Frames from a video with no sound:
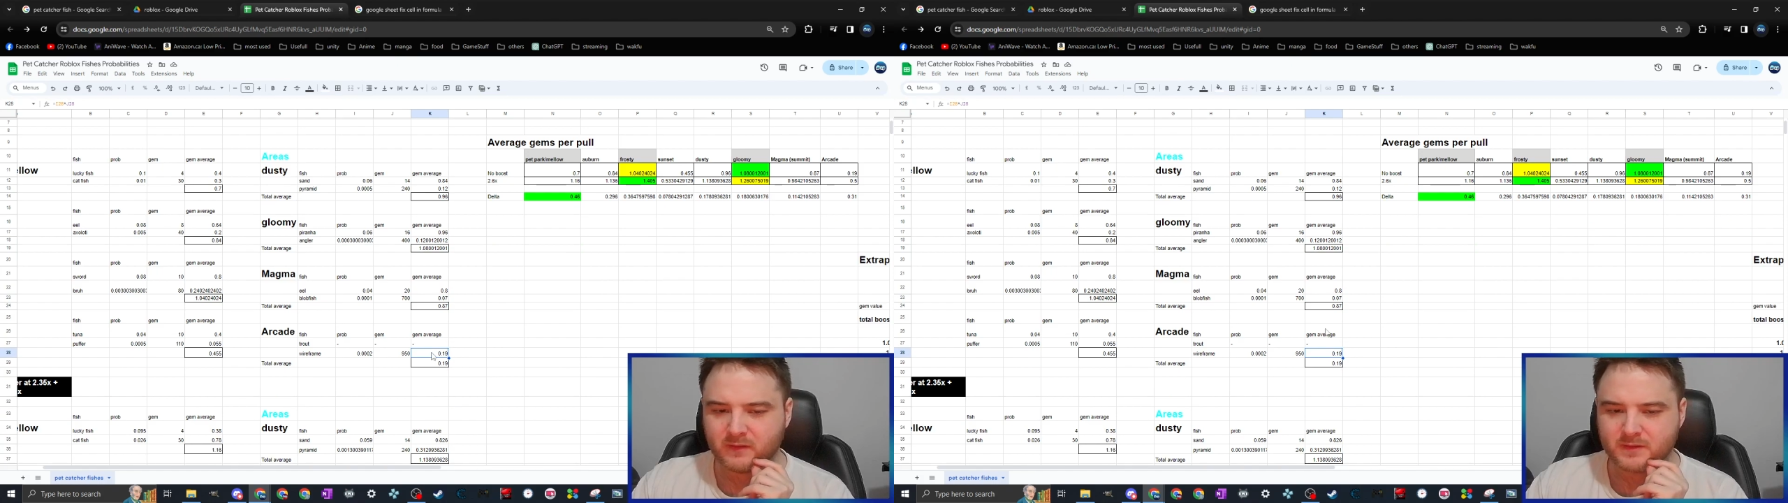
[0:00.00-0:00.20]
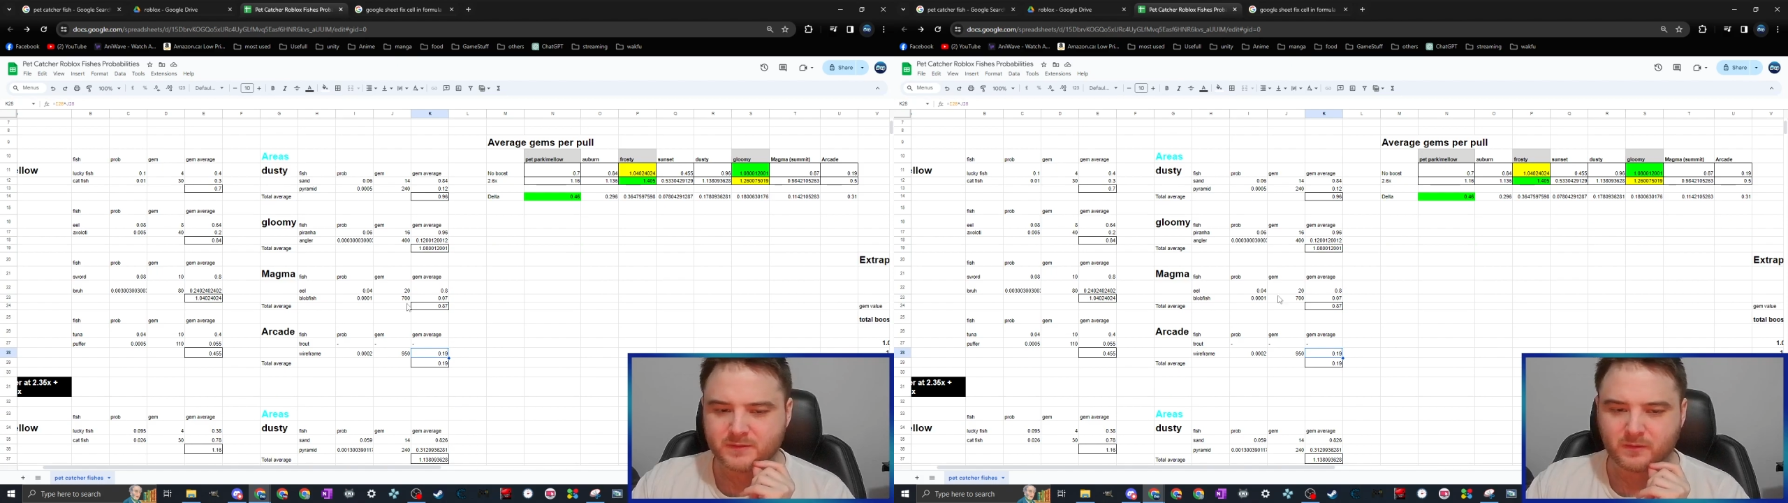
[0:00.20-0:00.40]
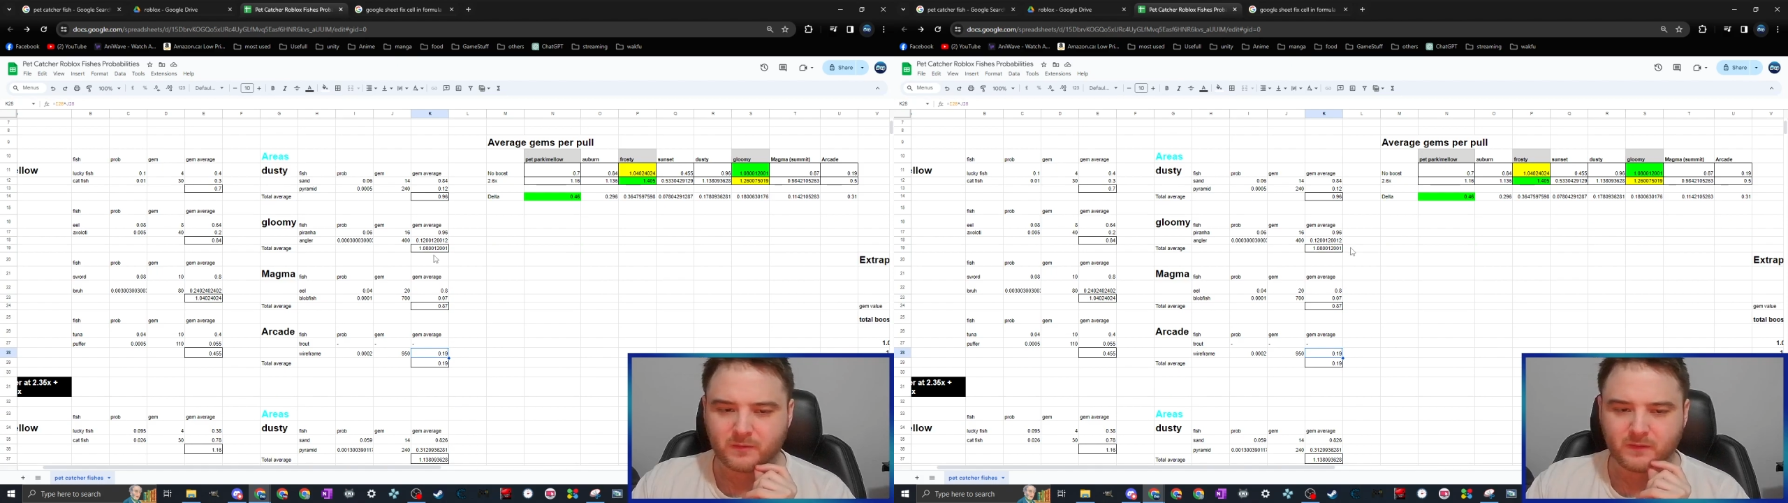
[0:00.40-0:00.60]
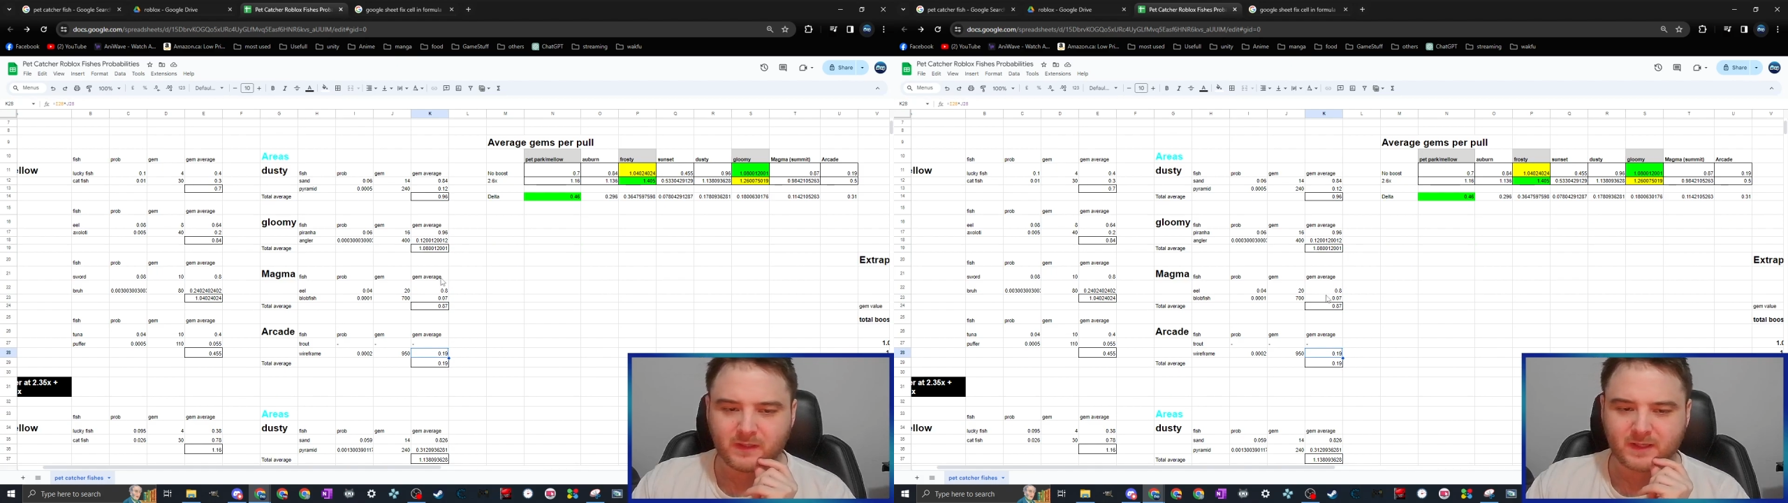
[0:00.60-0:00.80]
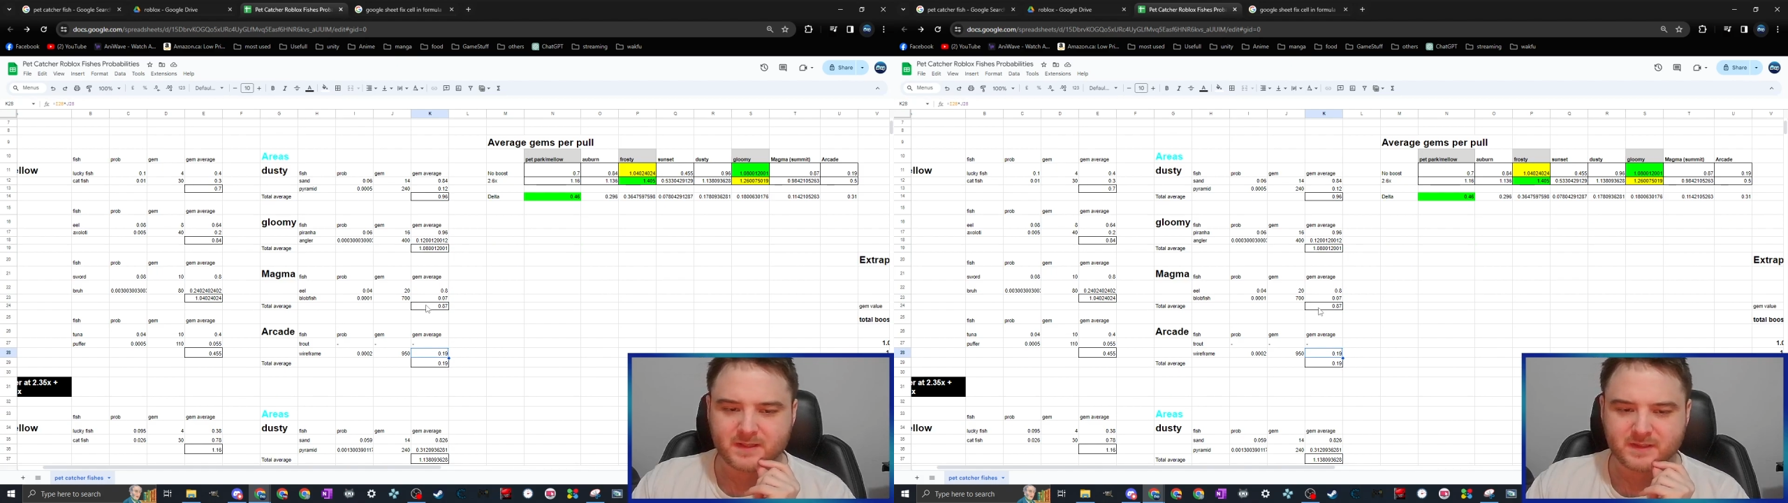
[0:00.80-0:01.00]
So
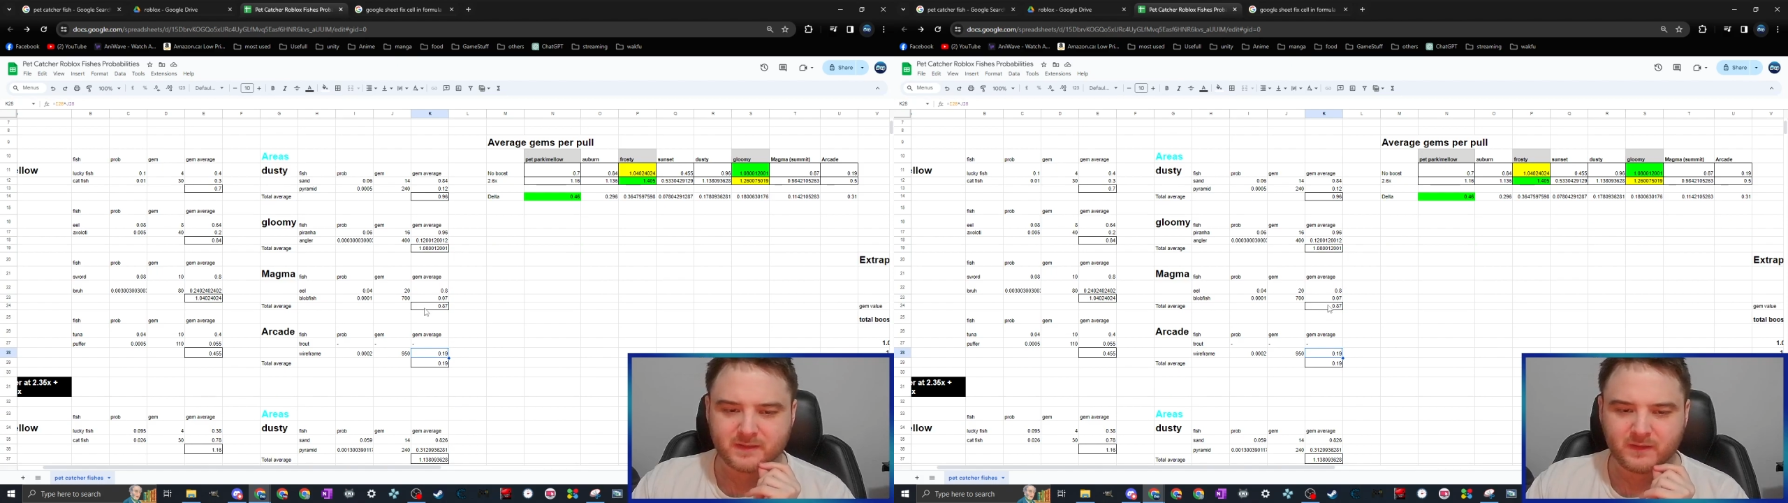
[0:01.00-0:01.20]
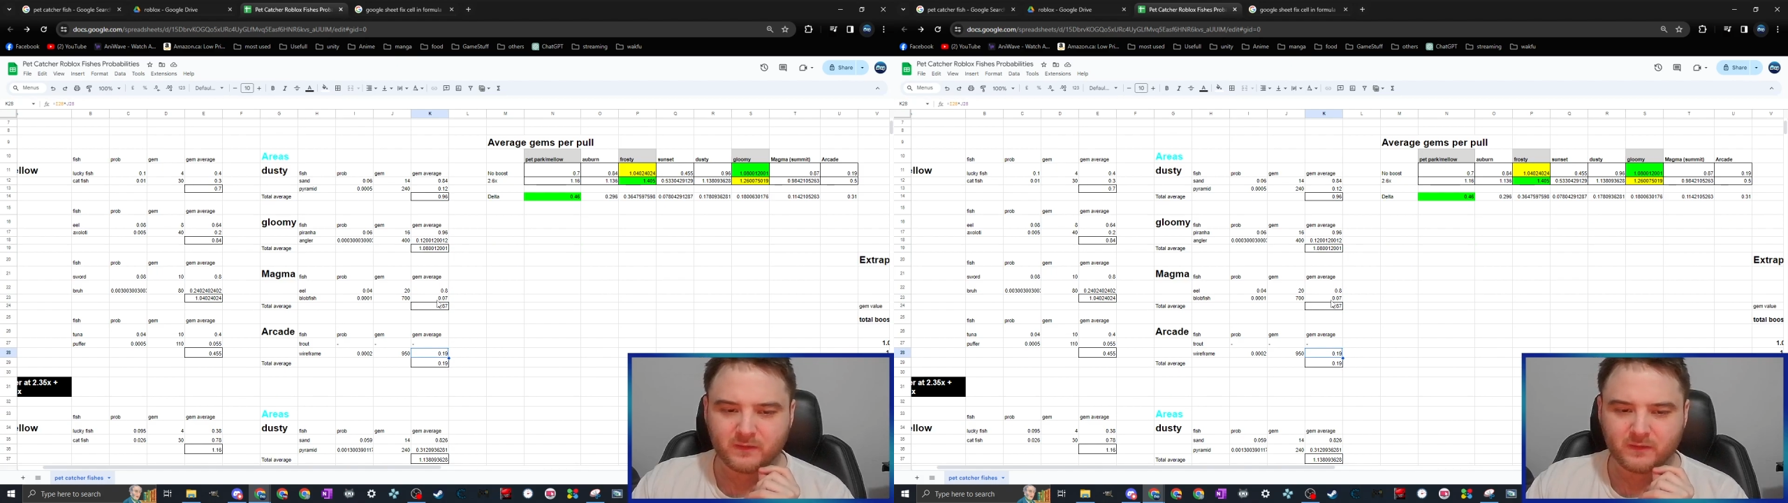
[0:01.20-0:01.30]
like I said, the